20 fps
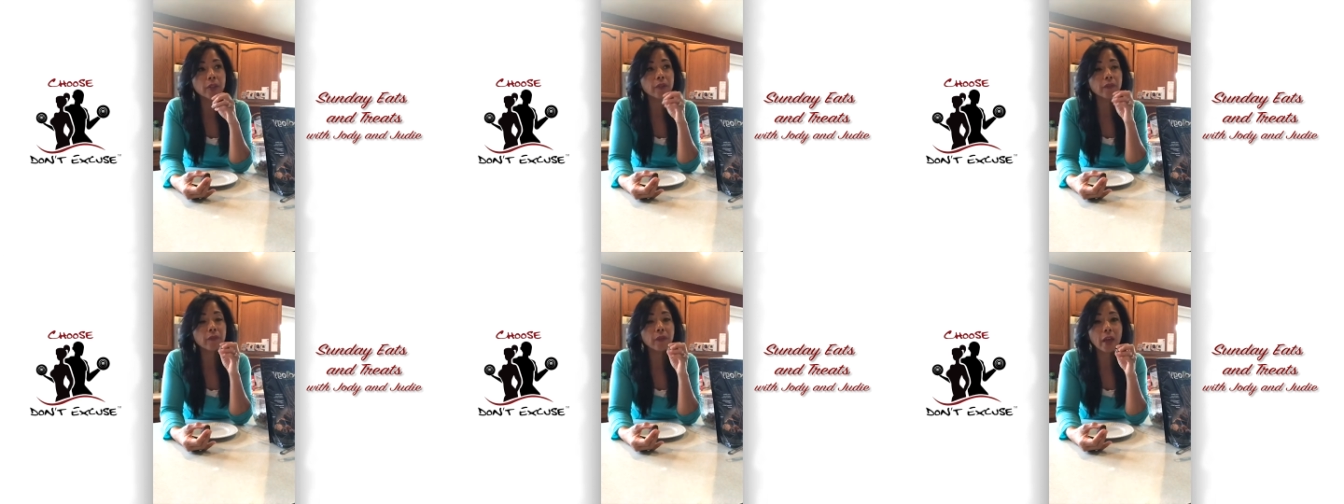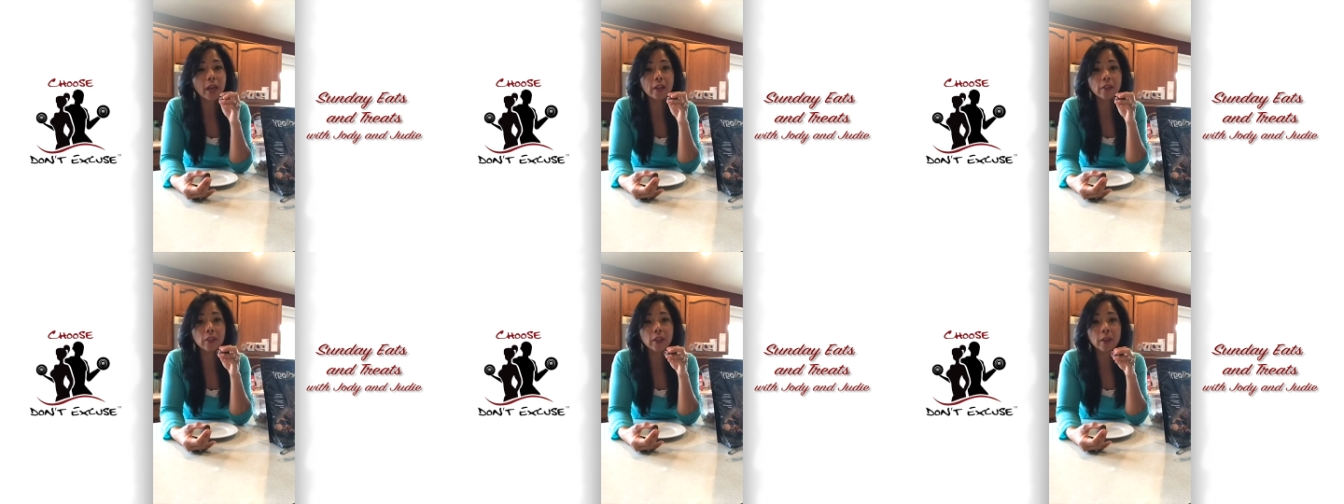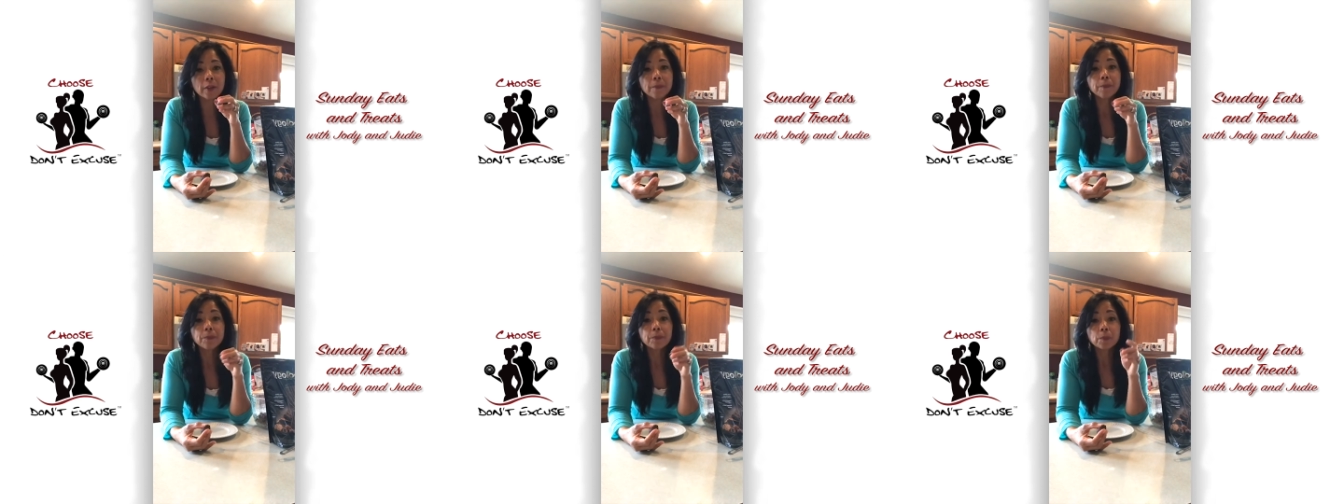the fact
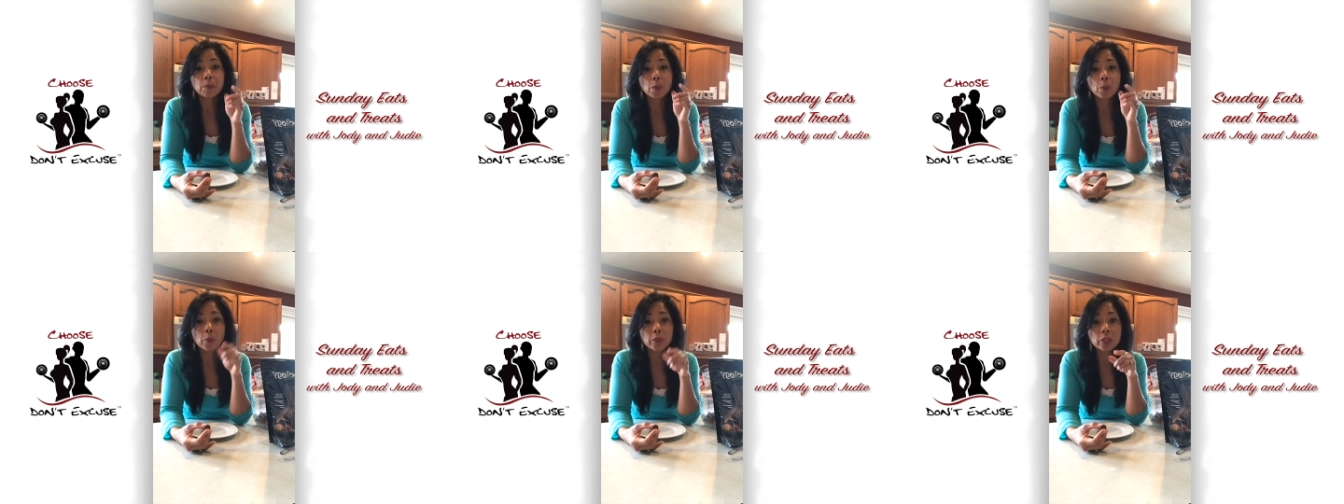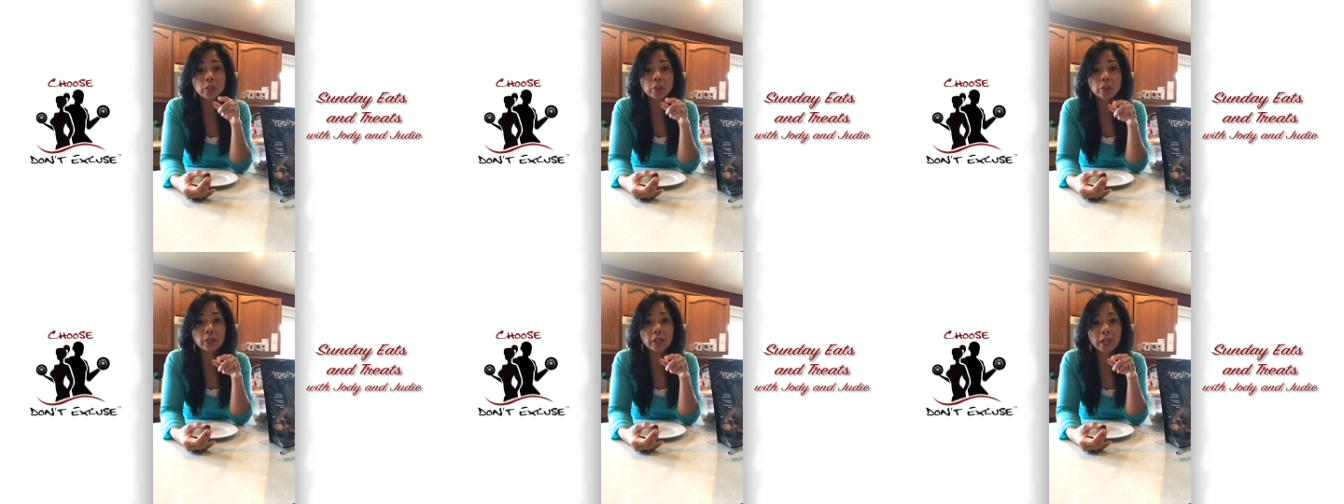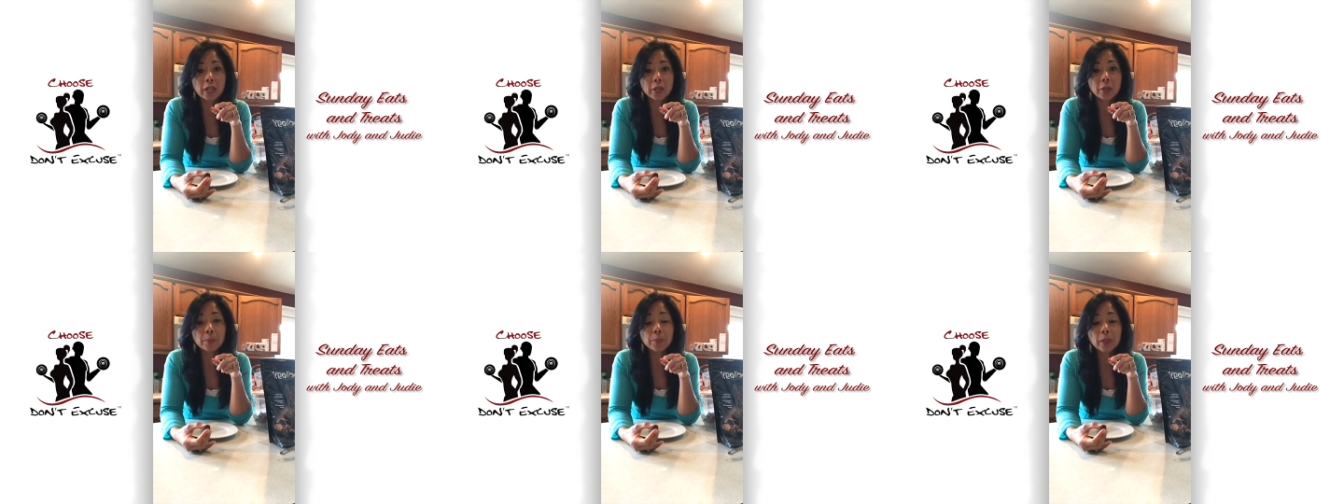that when you're in
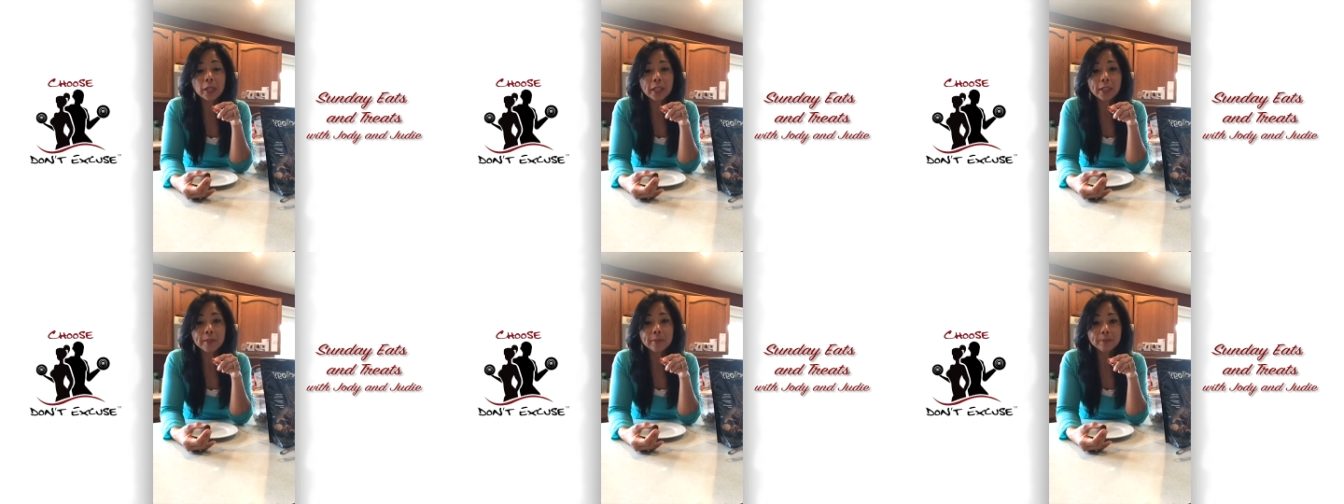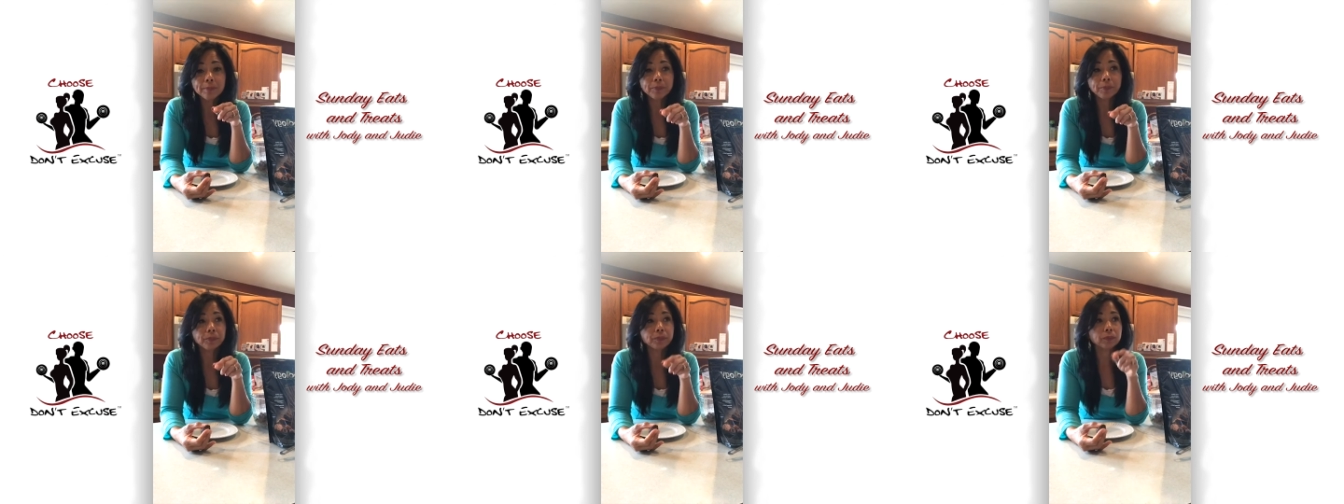an airplane